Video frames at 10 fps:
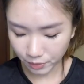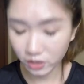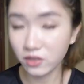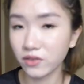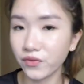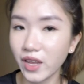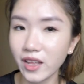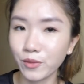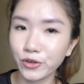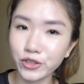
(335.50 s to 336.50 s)
because of that,
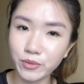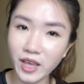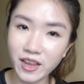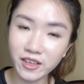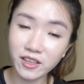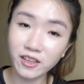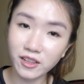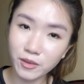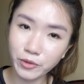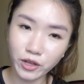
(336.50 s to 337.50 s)
I'm going to be adding in a
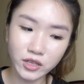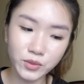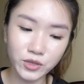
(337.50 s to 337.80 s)
lip gloss,